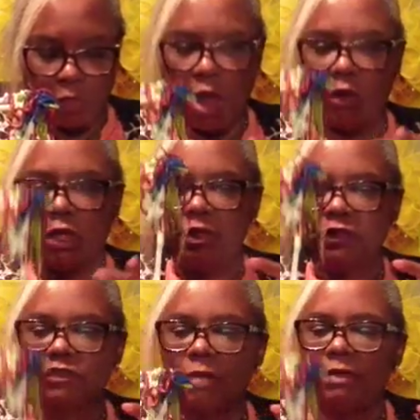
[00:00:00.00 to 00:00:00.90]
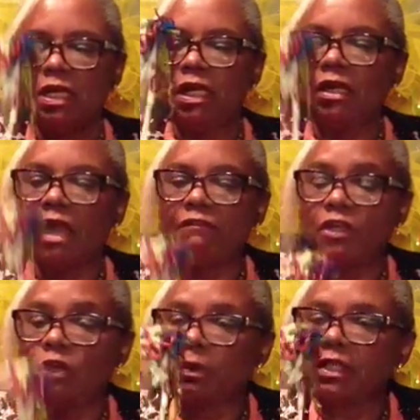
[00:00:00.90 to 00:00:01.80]
Only because I'm eating it off of
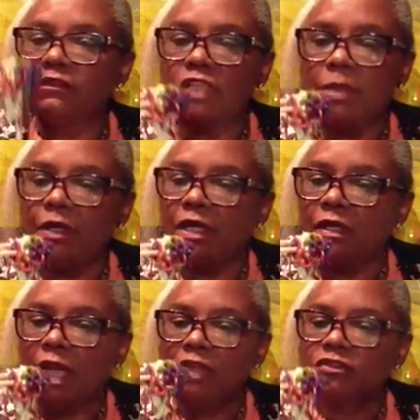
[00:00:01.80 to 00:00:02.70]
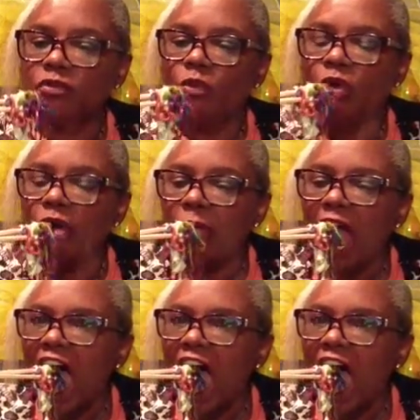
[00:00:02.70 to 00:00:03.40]
here, but it's keeping it nice and warm.